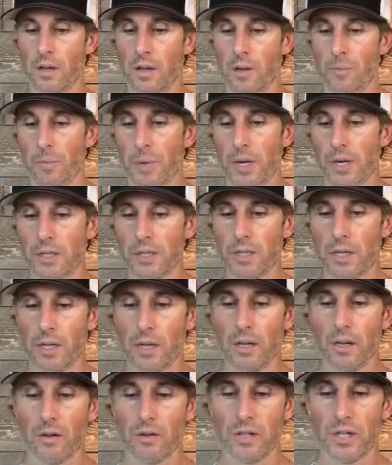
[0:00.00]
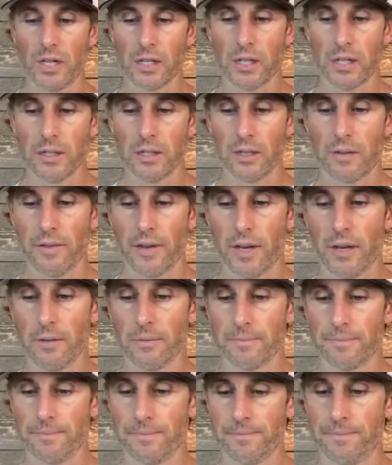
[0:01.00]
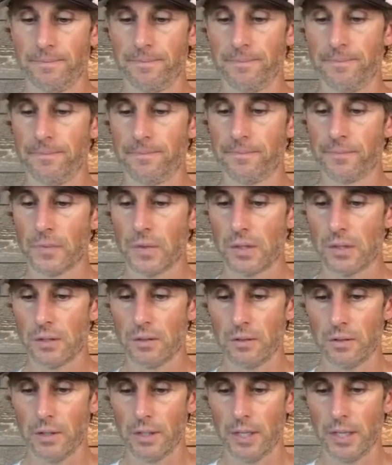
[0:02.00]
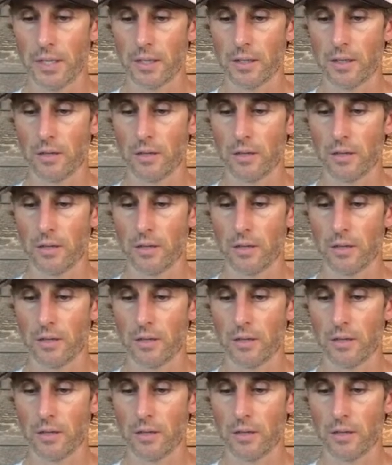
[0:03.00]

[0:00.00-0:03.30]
person, to go check that stuff out. There's a linked